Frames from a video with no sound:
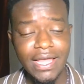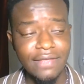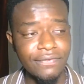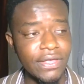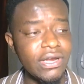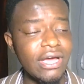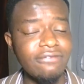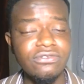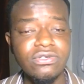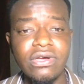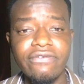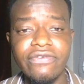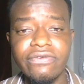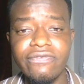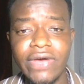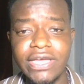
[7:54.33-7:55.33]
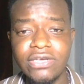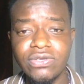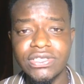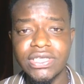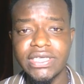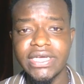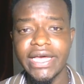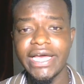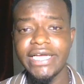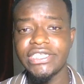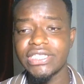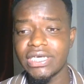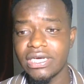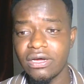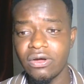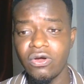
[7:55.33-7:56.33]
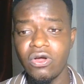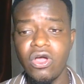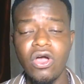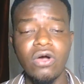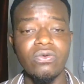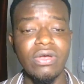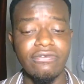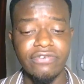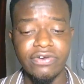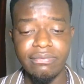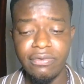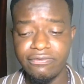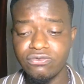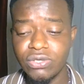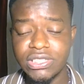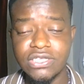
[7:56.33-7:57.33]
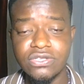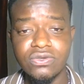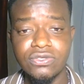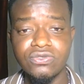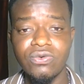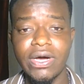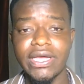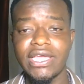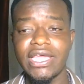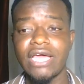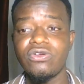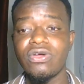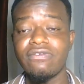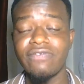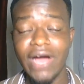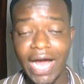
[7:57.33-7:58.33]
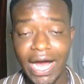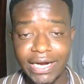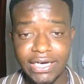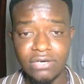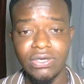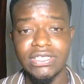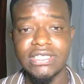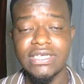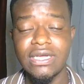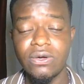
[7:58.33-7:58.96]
Then after you have refined your trading edge and now you have removed what is not working and you have added what